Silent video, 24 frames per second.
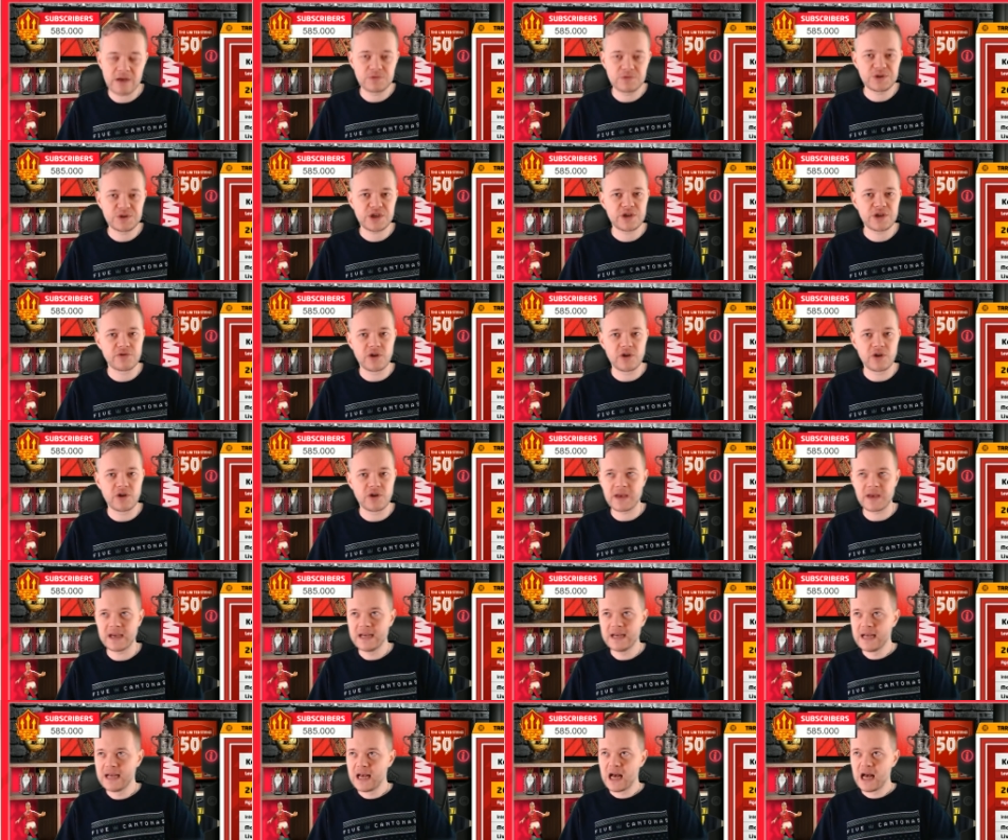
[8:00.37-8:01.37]
Europe
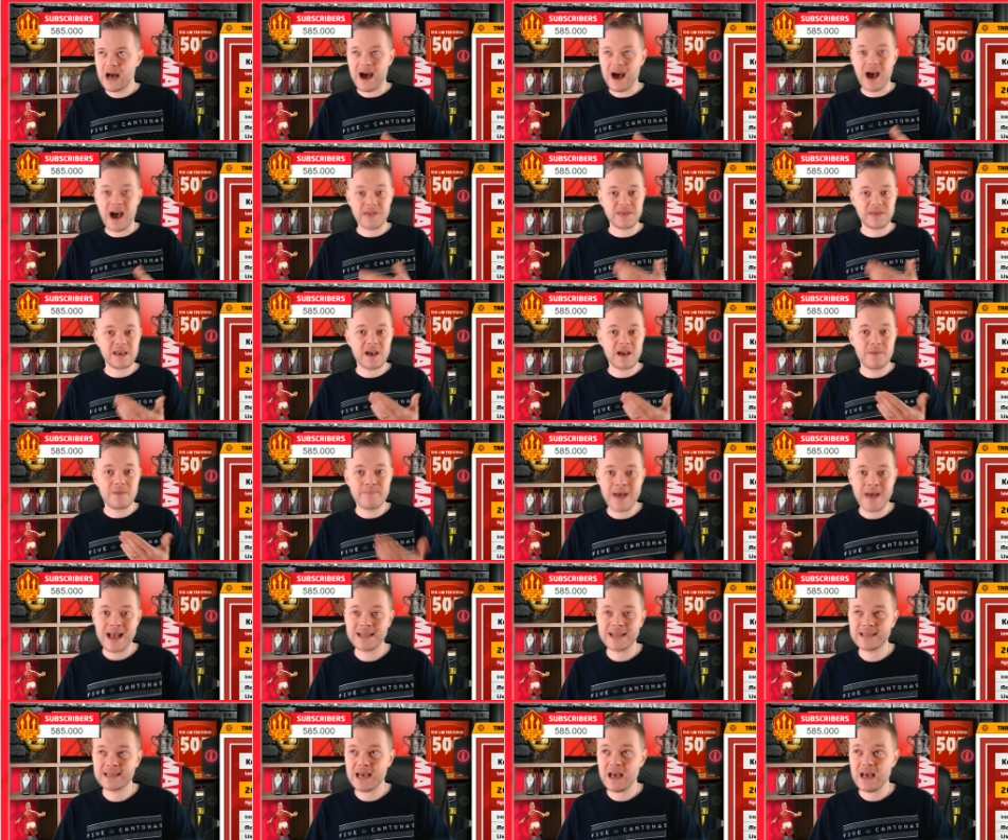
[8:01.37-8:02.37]
that I think are
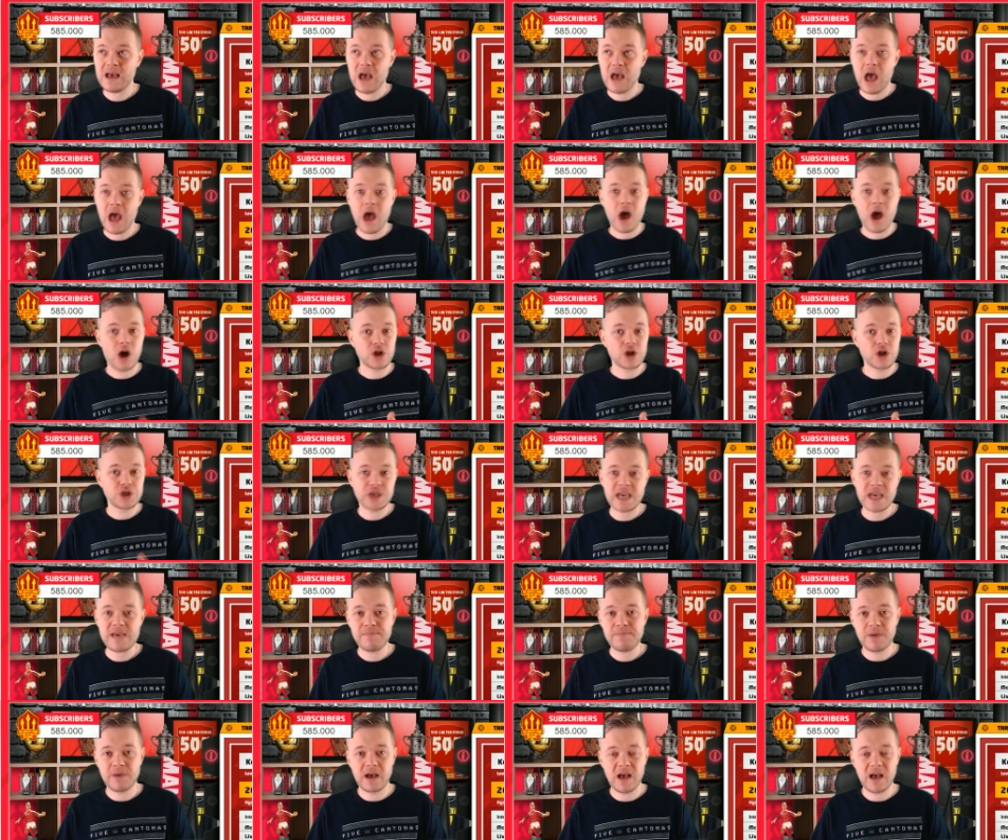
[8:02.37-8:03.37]
better, are
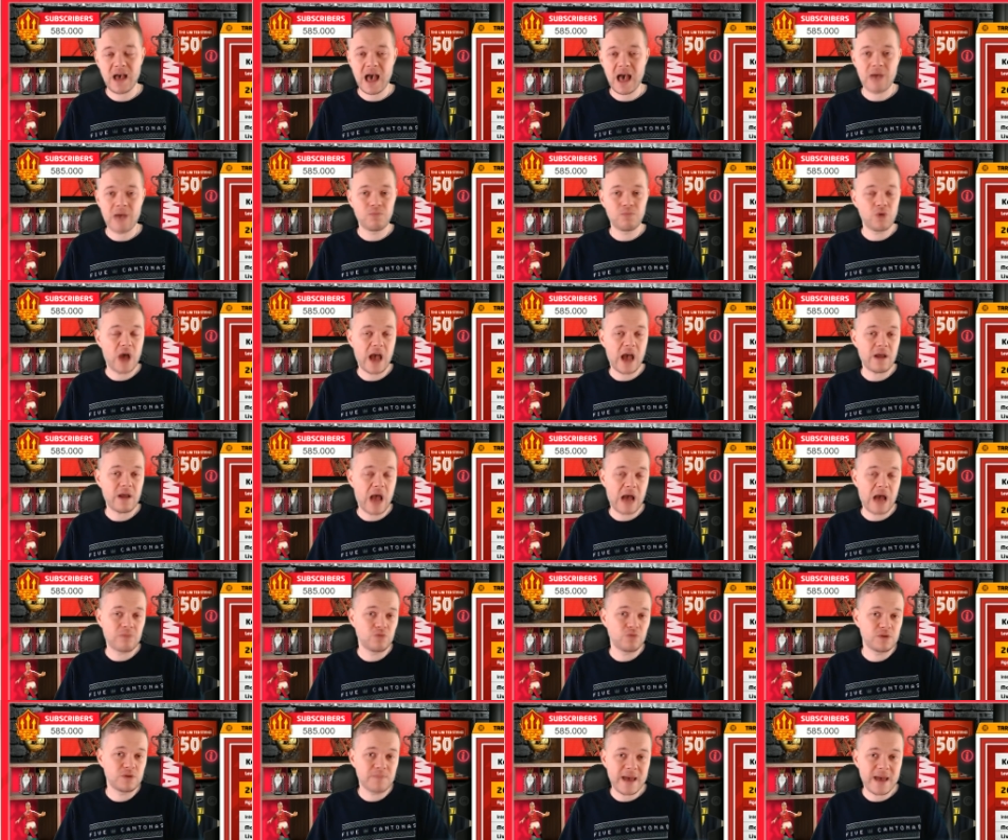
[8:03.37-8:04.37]
cheaper, and, and
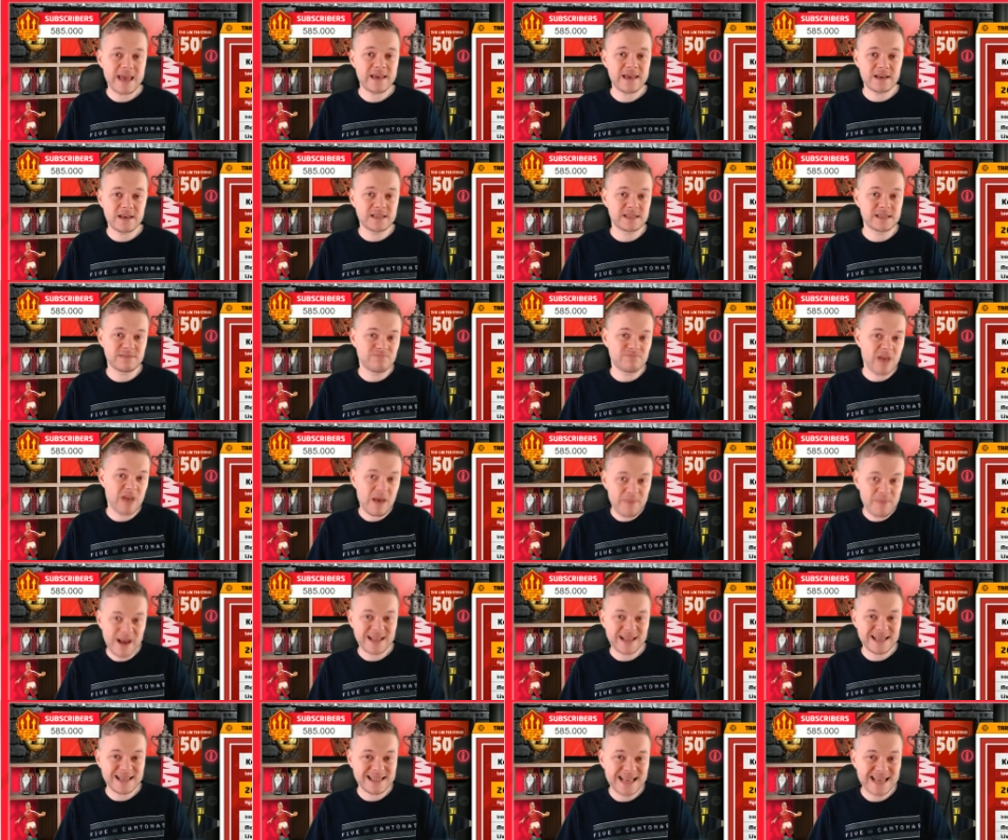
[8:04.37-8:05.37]
would make us a
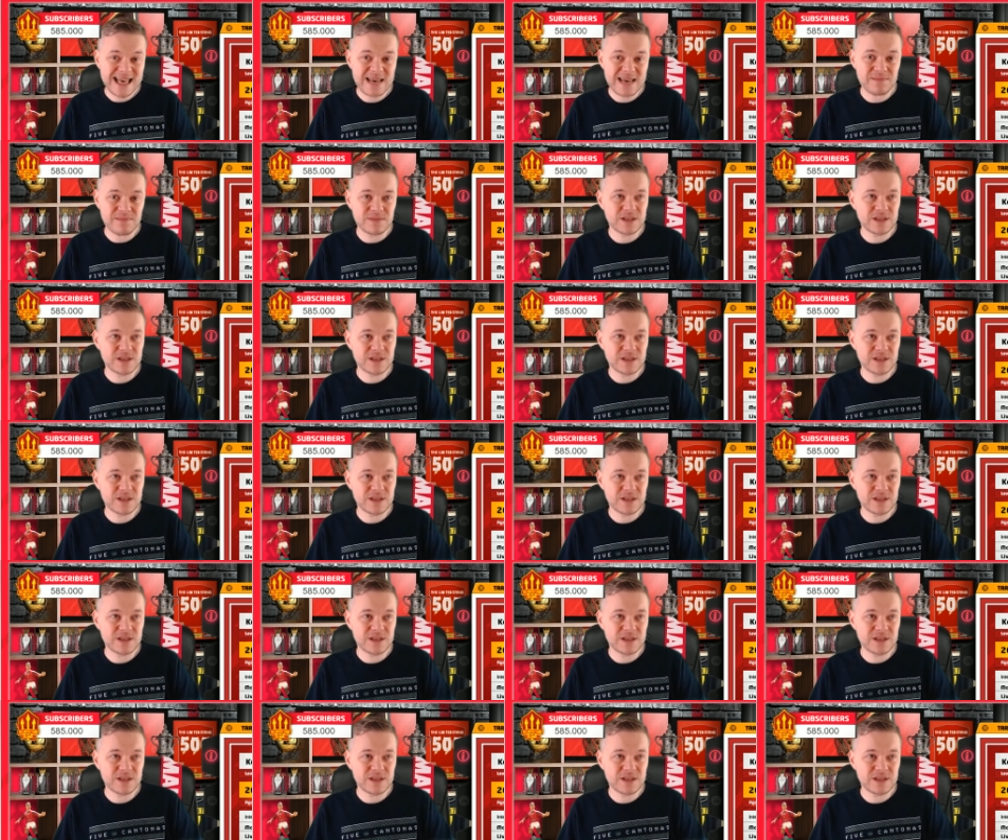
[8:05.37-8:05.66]
better team.